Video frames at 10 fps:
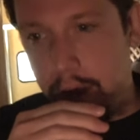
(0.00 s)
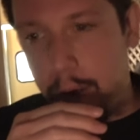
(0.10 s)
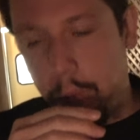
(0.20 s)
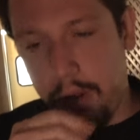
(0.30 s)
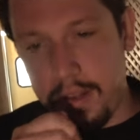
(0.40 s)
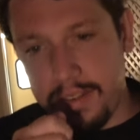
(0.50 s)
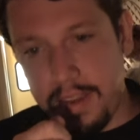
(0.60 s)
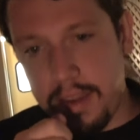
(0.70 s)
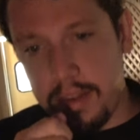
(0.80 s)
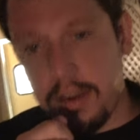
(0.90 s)
I want to
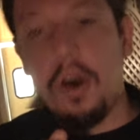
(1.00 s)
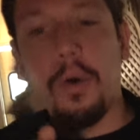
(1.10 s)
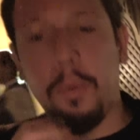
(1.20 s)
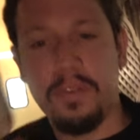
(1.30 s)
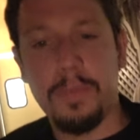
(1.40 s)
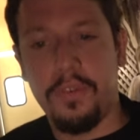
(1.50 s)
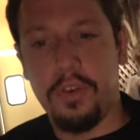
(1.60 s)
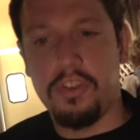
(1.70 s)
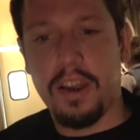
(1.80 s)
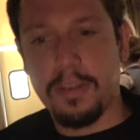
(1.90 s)
say, no, it wasn't before
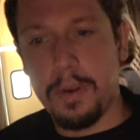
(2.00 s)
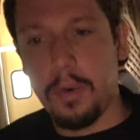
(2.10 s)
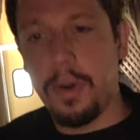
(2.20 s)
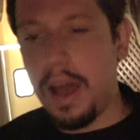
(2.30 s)
the Jack Sparrow one.